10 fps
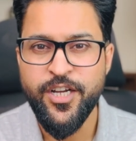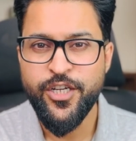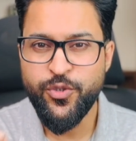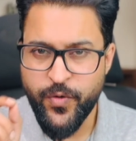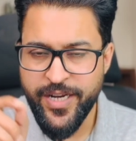
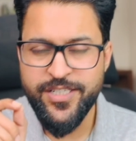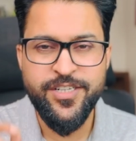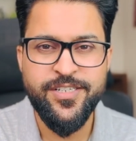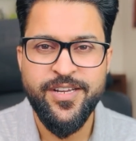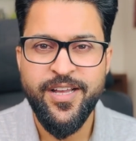you can
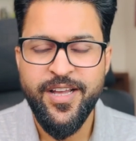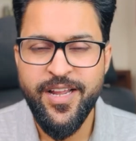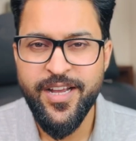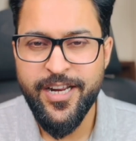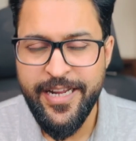just
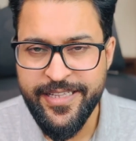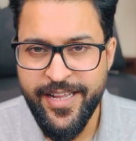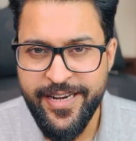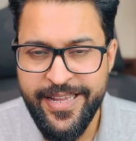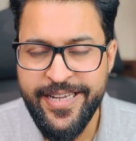click the
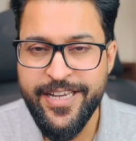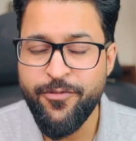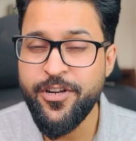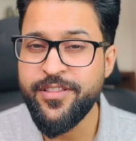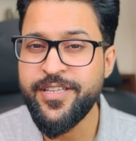link
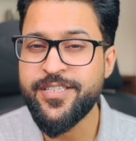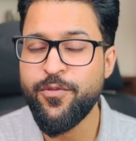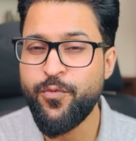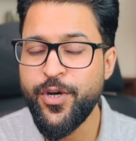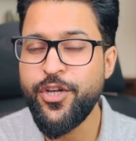given in this
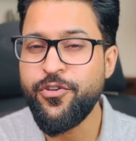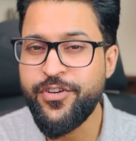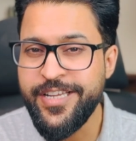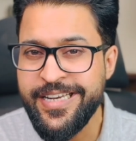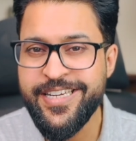video
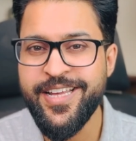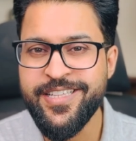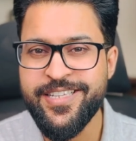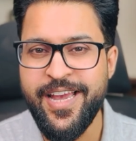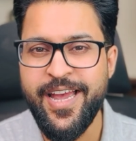
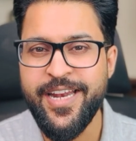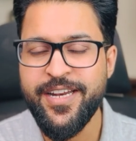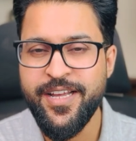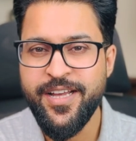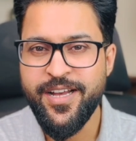details and
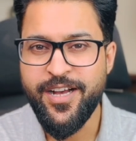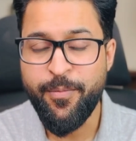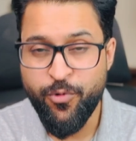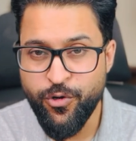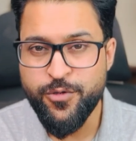
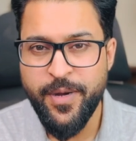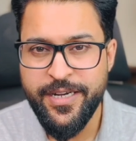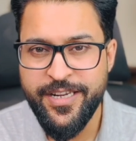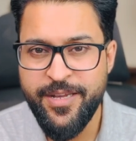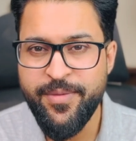approach my
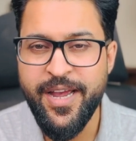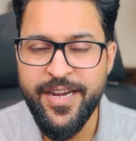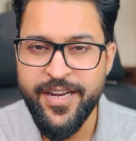team and